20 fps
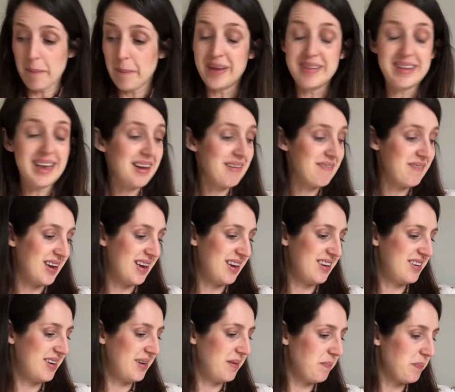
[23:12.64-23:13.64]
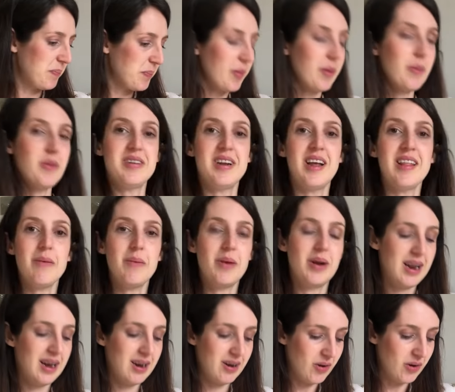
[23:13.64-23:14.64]
My second version was another
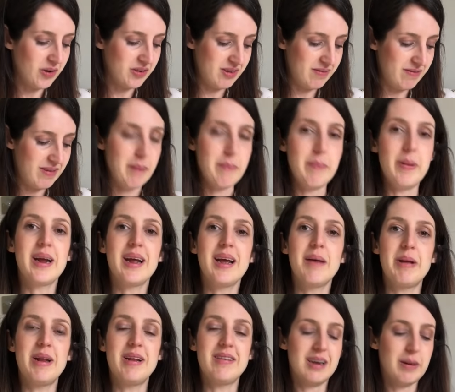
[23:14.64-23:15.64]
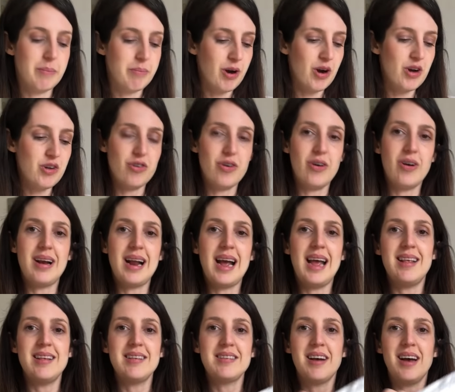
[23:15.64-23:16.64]
one in a cotton fabric, but it's an embroidery
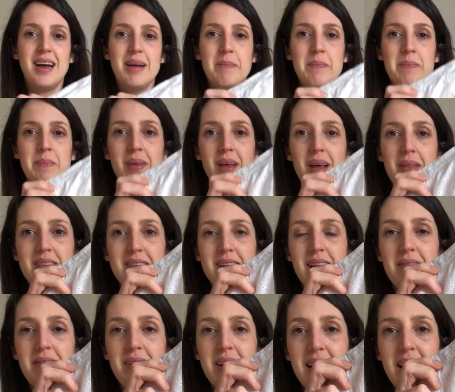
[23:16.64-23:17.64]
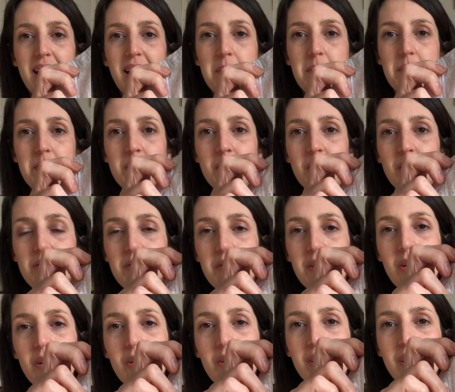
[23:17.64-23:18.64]
anglais this time, and this lovely um,
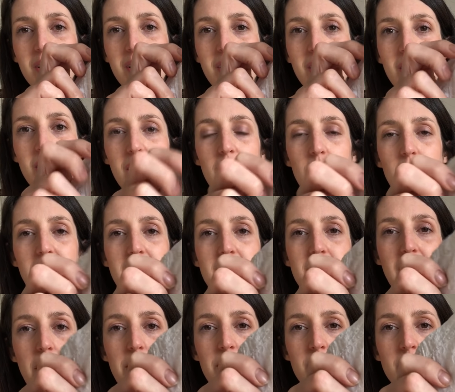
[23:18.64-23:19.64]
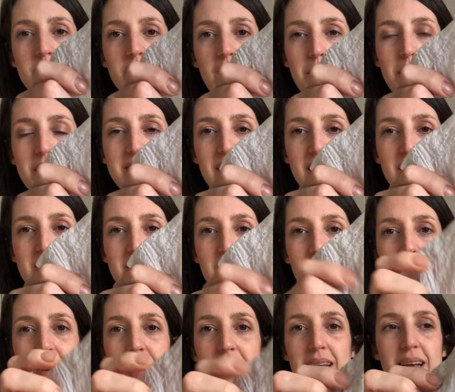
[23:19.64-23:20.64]
floral, uh, again it came from Sew Me
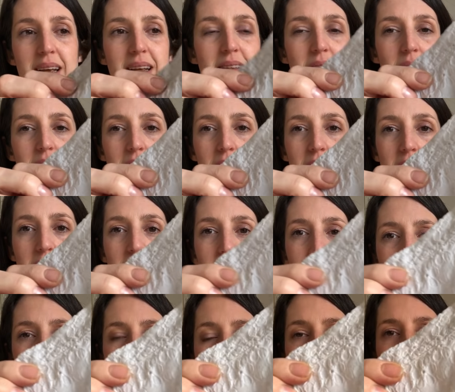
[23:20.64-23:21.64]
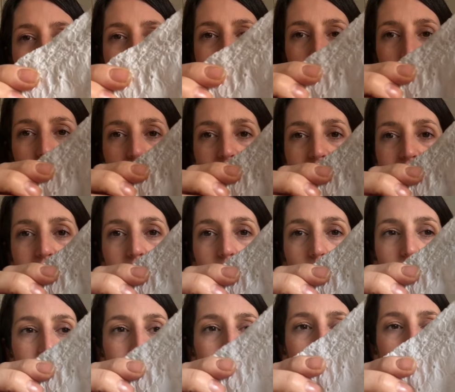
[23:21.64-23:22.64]
Sunshine, it's got this lovely sort of daisy print on,
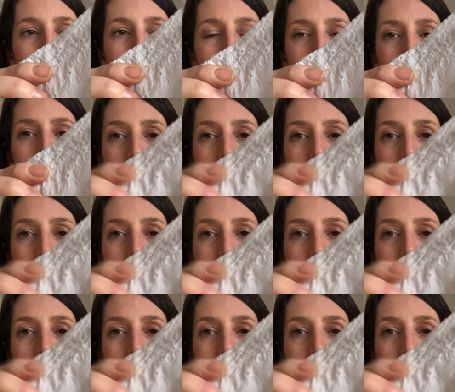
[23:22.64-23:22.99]
which I thought was really